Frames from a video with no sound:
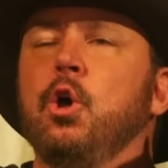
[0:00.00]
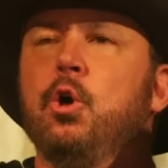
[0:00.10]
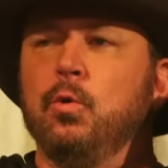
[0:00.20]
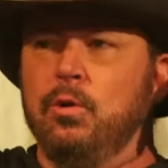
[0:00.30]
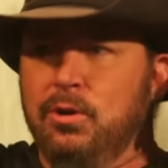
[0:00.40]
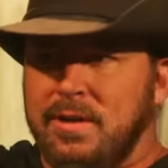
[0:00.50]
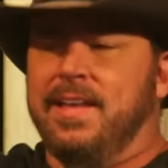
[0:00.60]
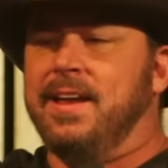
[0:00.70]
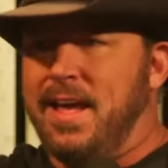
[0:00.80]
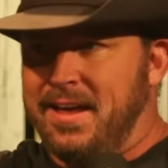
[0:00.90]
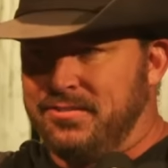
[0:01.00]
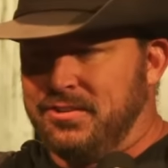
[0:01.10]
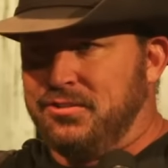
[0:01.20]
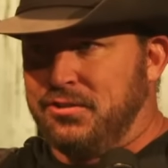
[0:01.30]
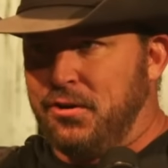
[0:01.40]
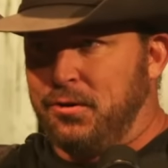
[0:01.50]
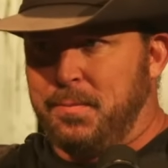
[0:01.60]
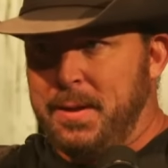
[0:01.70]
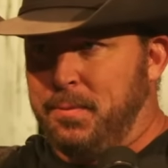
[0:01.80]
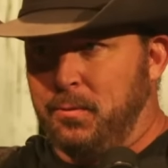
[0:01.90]
who look in as concerned
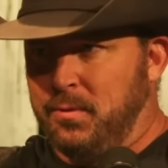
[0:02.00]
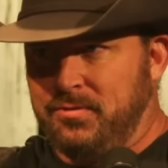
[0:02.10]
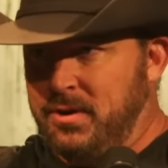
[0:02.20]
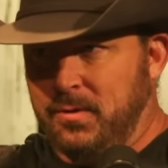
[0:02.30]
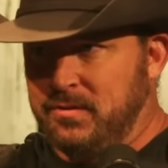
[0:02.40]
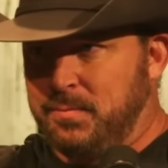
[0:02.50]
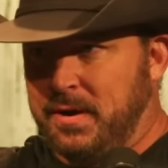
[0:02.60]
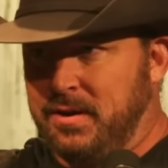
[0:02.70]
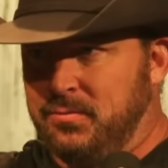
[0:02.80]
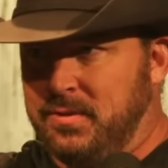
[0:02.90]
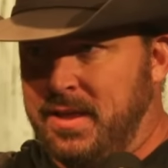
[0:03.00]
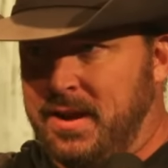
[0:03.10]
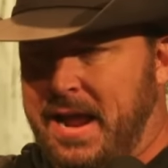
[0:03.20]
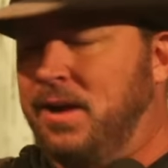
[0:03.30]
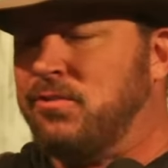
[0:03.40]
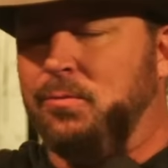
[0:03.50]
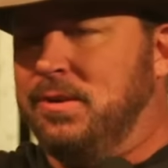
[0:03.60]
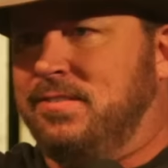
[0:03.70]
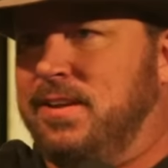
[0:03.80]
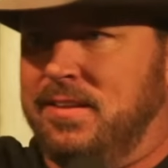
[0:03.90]
people with no experience with that, how should we
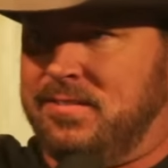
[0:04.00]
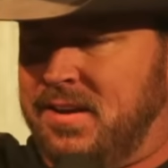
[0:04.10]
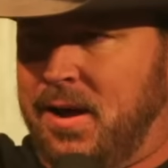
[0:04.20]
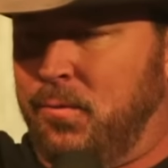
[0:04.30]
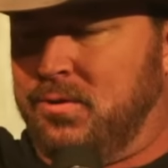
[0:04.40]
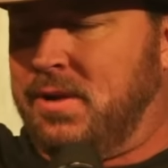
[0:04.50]
see this, and how